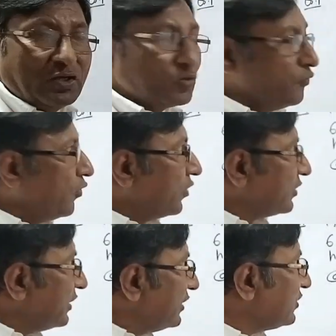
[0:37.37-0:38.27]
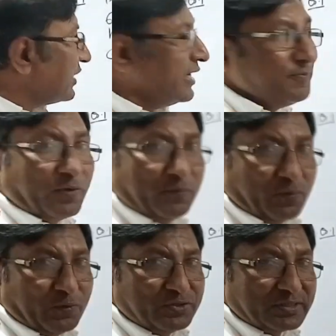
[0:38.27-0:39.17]
So for this type of
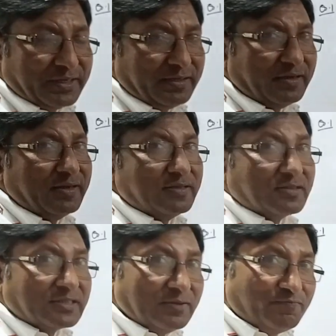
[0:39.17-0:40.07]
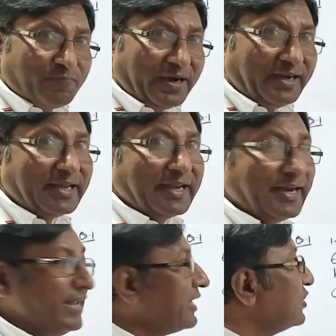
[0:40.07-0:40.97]
question, simple
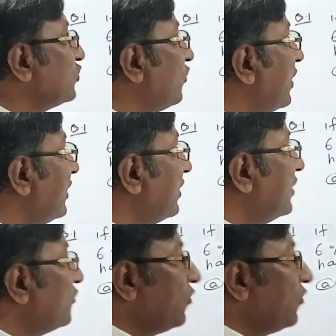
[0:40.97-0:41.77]
technique is what?